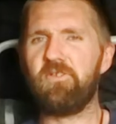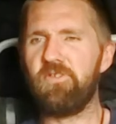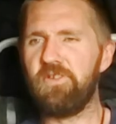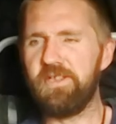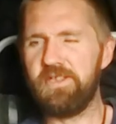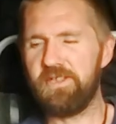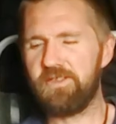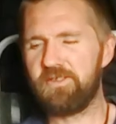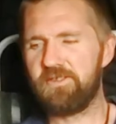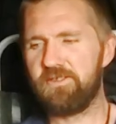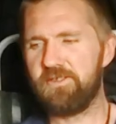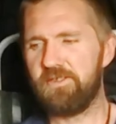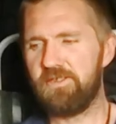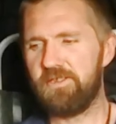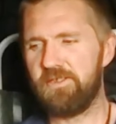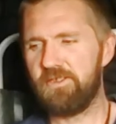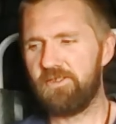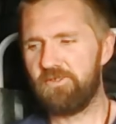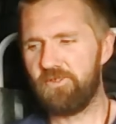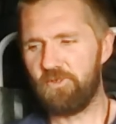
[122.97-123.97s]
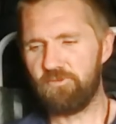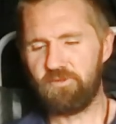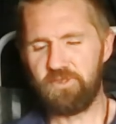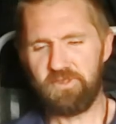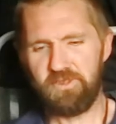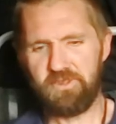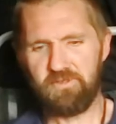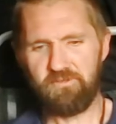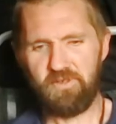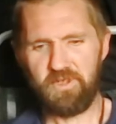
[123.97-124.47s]
there, not
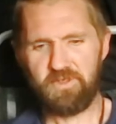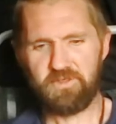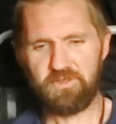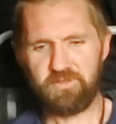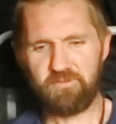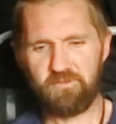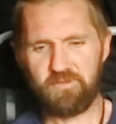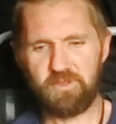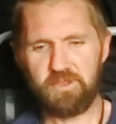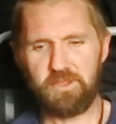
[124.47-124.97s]
really defensive.